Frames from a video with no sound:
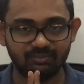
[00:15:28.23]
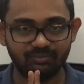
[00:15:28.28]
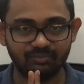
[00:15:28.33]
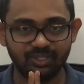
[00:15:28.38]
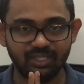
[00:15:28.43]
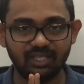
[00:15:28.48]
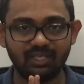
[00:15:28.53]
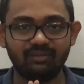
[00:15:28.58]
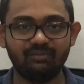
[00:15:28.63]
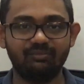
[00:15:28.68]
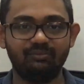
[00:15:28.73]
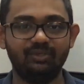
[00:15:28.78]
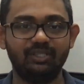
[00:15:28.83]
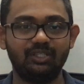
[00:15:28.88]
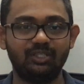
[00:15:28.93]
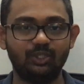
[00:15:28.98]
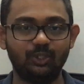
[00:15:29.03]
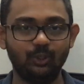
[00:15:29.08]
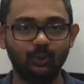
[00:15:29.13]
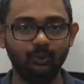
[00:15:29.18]
we are
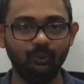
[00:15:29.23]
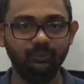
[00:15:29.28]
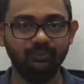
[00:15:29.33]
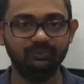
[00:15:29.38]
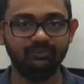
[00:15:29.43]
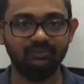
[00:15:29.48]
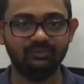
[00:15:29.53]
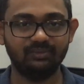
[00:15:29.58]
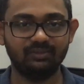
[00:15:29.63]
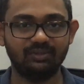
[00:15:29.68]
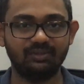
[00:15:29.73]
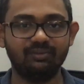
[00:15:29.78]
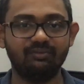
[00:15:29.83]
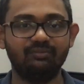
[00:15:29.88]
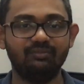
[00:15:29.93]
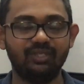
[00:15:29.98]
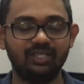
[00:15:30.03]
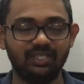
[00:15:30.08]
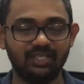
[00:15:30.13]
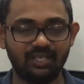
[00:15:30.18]
with you.
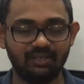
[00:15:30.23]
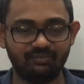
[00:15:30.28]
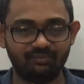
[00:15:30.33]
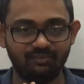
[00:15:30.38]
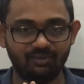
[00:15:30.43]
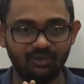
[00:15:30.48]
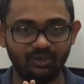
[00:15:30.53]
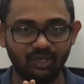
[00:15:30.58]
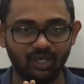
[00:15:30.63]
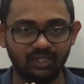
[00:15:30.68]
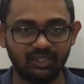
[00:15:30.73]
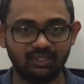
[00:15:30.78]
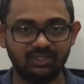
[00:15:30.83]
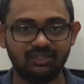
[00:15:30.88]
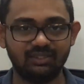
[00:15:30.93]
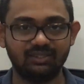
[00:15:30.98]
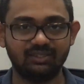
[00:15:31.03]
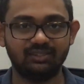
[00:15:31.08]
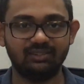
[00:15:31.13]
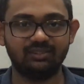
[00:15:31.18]
We have not